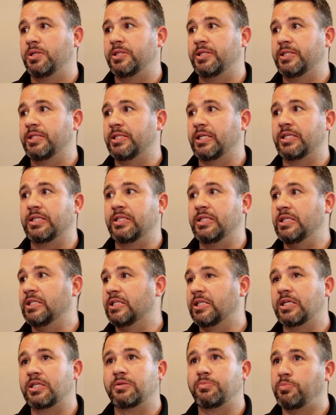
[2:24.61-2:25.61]

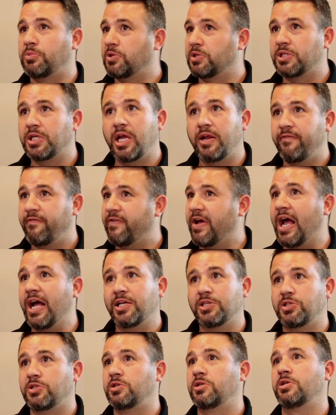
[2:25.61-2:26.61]
66%
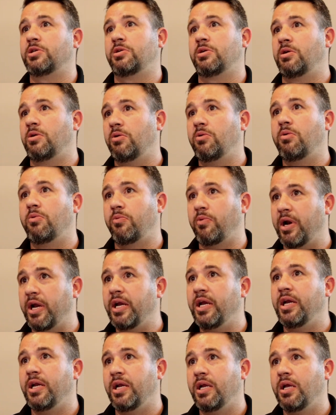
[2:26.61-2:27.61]
faster
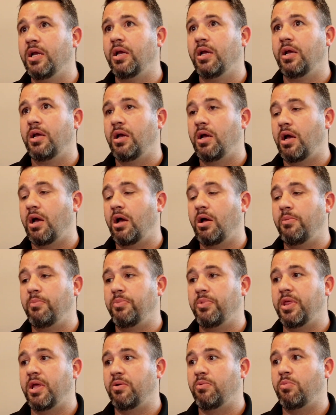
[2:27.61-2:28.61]
rate
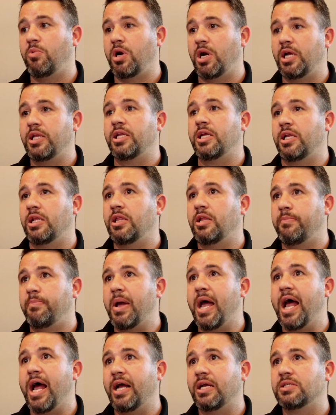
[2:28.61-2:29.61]
um, than what I did in the
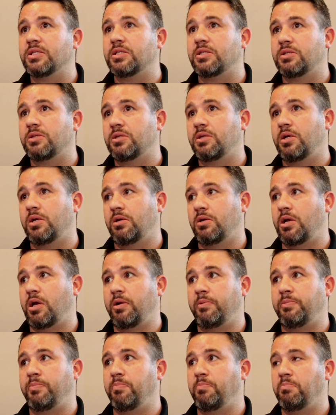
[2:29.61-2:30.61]
past.
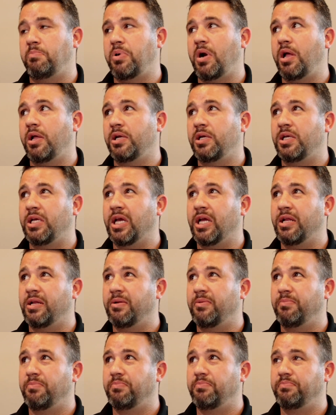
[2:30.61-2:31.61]
I probably
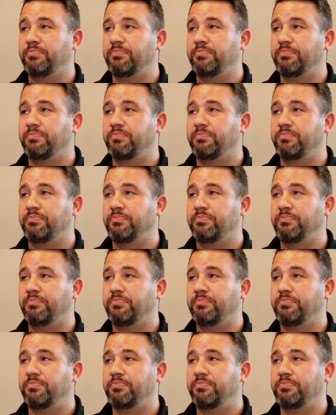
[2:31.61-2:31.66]
get